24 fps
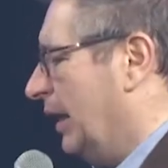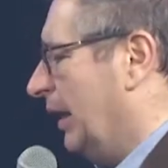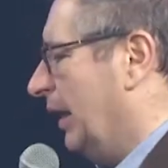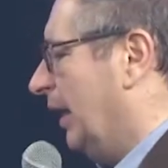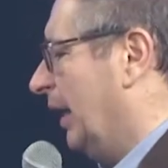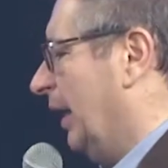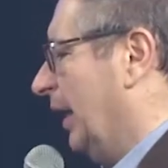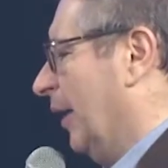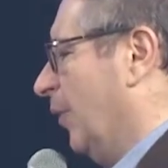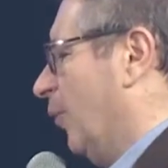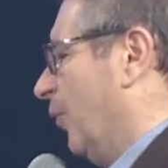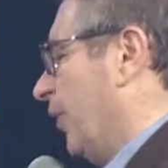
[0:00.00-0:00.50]

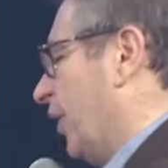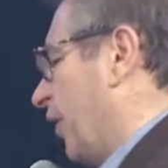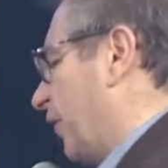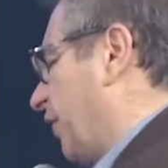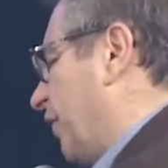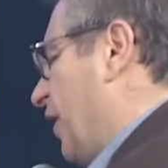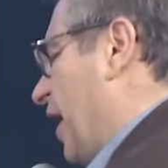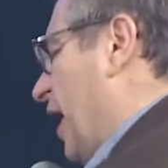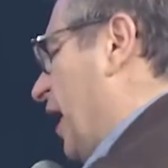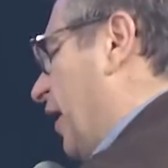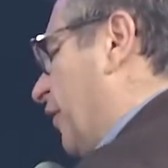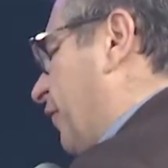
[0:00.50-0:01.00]
and we are
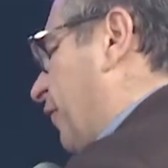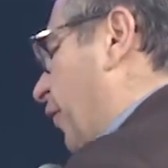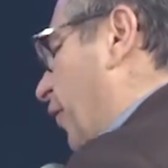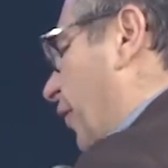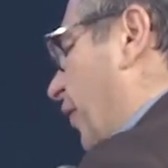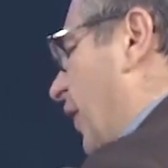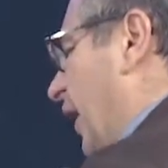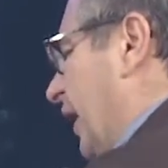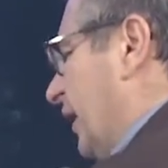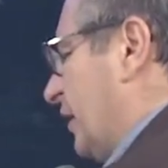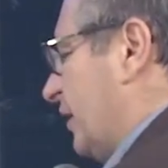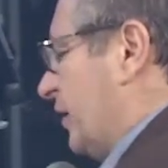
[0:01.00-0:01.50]
thankful
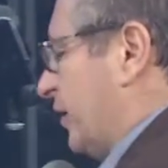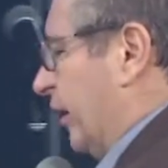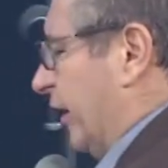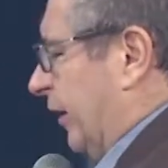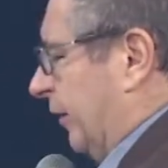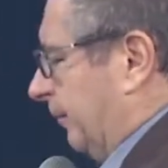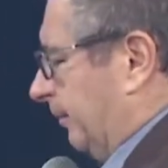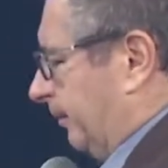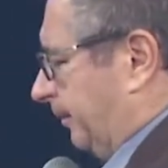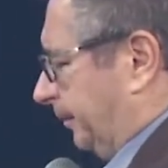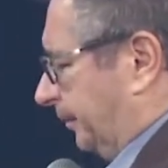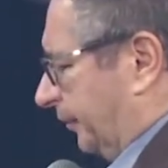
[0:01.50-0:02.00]

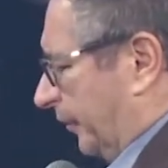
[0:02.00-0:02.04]
that